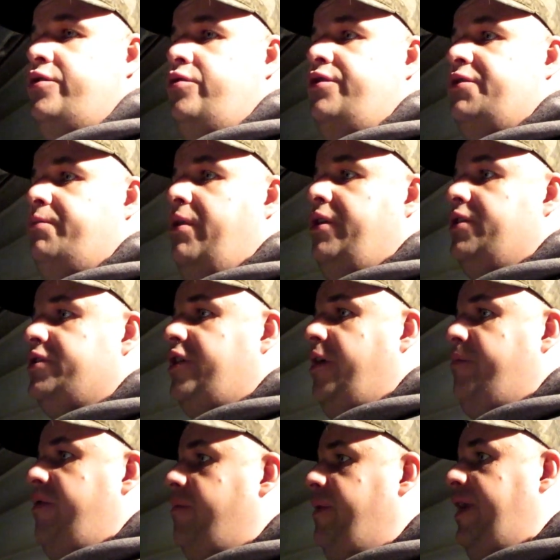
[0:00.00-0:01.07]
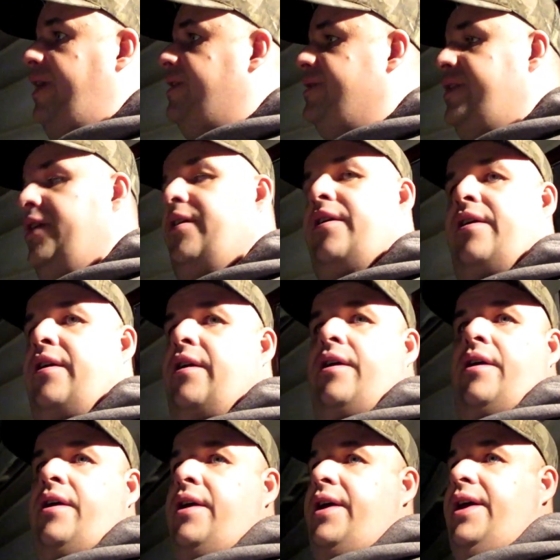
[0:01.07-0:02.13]
two small shopping bags.
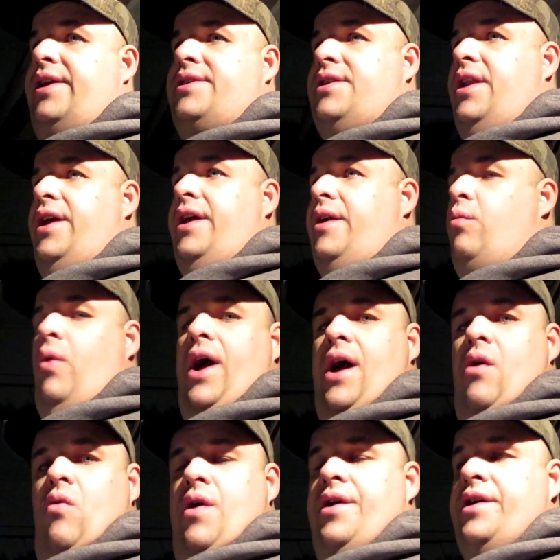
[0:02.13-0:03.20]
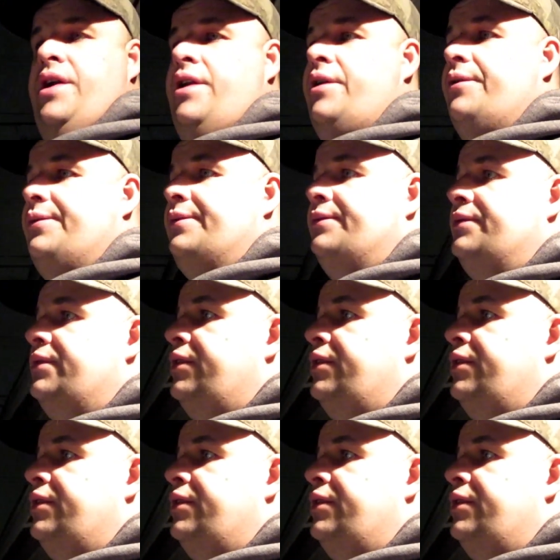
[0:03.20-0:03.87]
It's like, wow, you know,